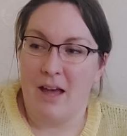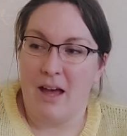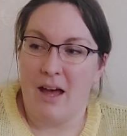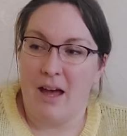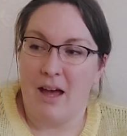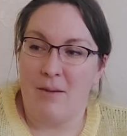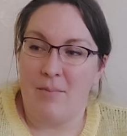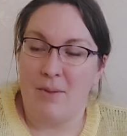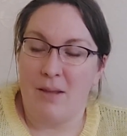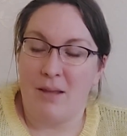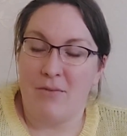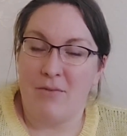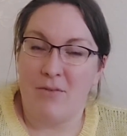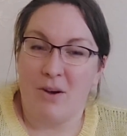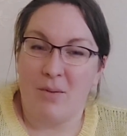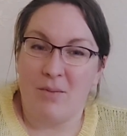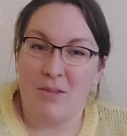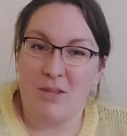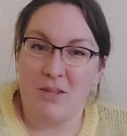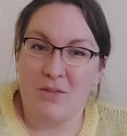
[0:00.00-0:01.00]
But they've
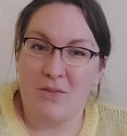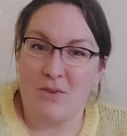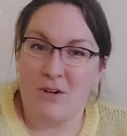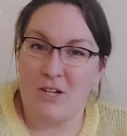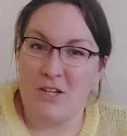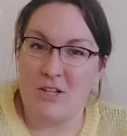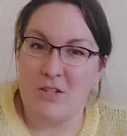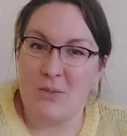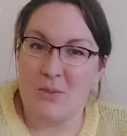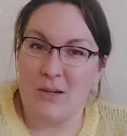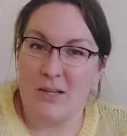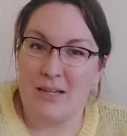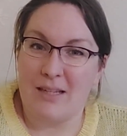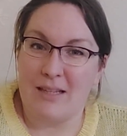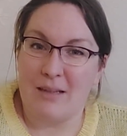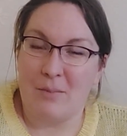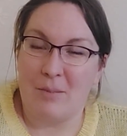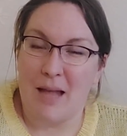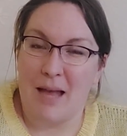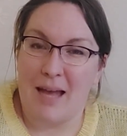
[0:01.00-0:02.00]
come with these really sweet
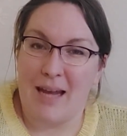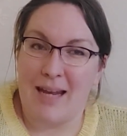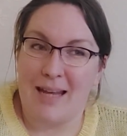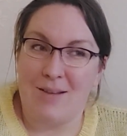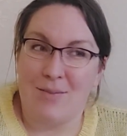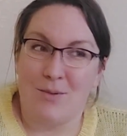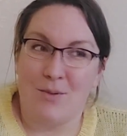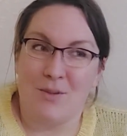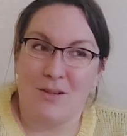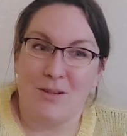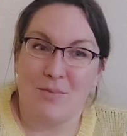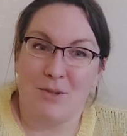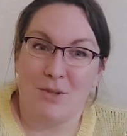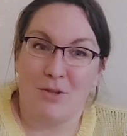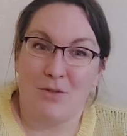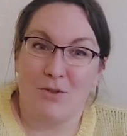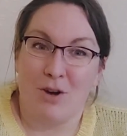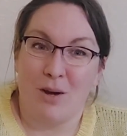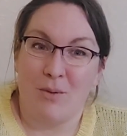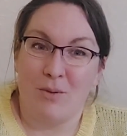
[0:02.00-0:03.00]
little black labels that I'm going to
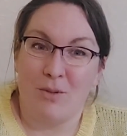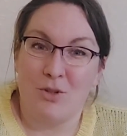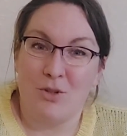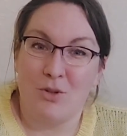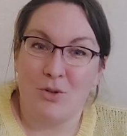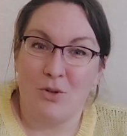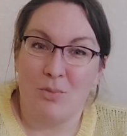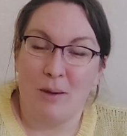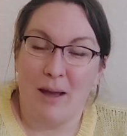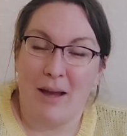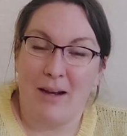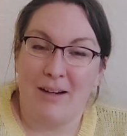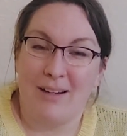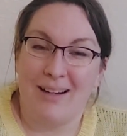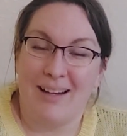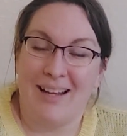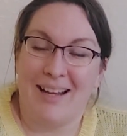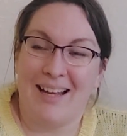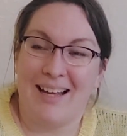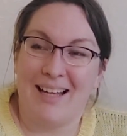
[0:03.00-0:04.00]
write with chalk pen,
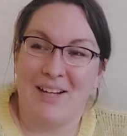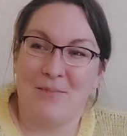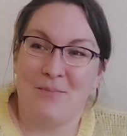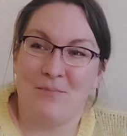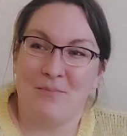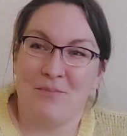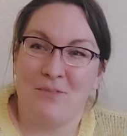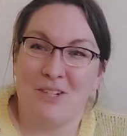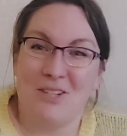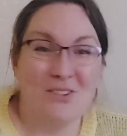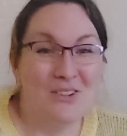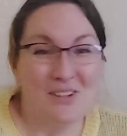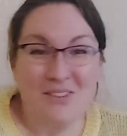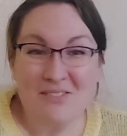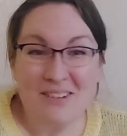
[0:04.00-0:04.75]
which will look